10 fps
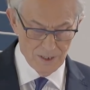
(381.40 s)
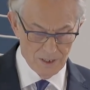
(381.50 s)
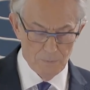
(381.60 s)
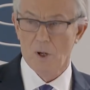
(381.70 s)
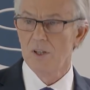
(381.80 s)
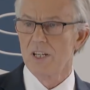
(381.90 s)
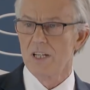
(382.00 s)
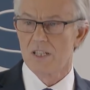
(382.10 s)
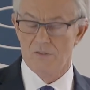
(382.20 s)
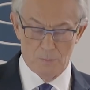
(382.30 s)
the
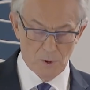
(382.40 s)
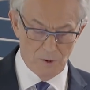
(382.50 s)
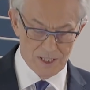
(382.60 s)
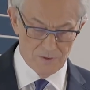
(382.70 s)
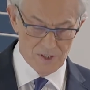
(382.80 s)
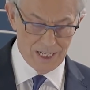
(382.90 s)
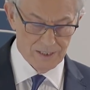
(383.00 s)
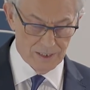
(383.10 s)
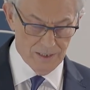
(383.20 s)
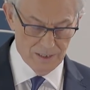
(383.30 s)
politics of the progressive
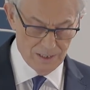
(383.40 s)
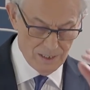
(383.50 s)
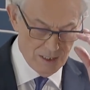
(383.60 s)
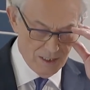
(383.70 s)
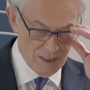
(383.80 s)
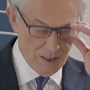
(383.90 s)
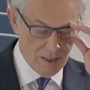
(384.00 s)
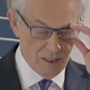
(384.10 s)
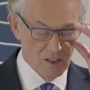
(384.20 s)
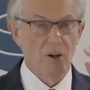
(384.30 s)
centre
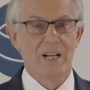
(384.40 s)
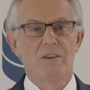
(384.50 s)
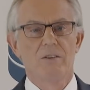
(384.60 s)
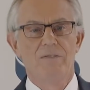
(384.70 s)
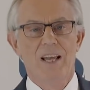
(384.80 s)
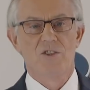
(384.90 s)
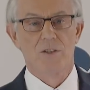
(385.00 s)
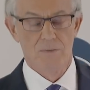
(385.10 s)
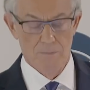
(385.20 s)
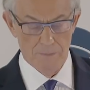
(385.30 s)
has gone out of fashion.